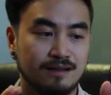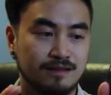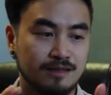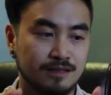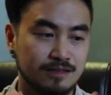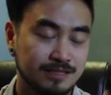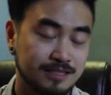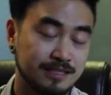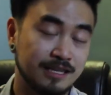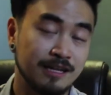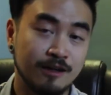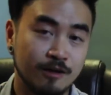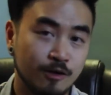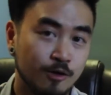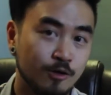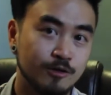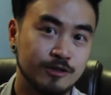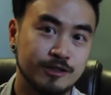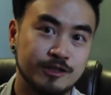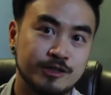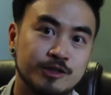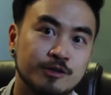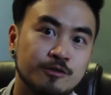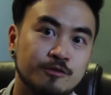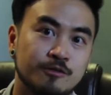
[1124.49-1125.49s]
still hold
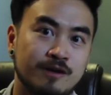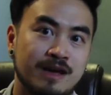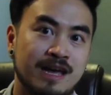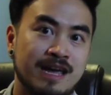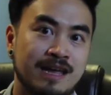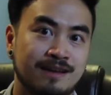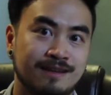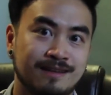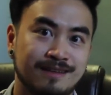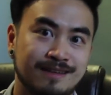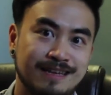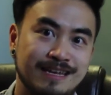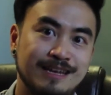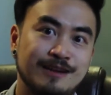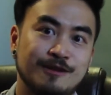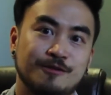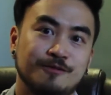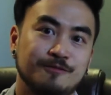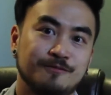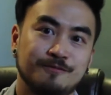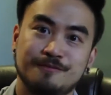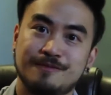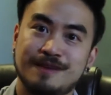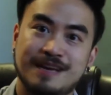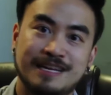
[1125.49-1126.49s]
true and, you know,
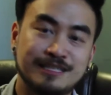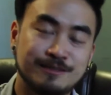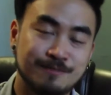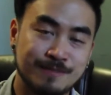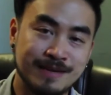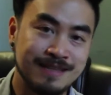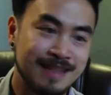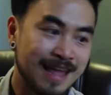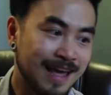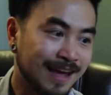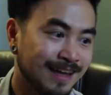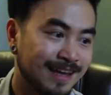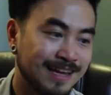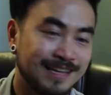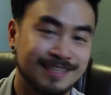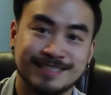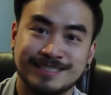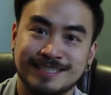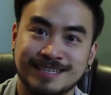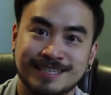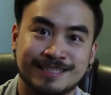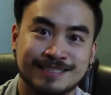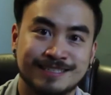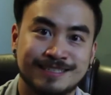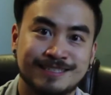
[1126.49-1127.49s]
it's been decades
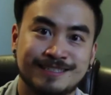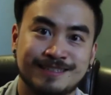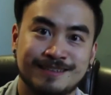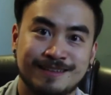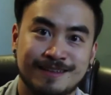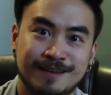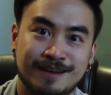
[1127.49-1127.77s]
since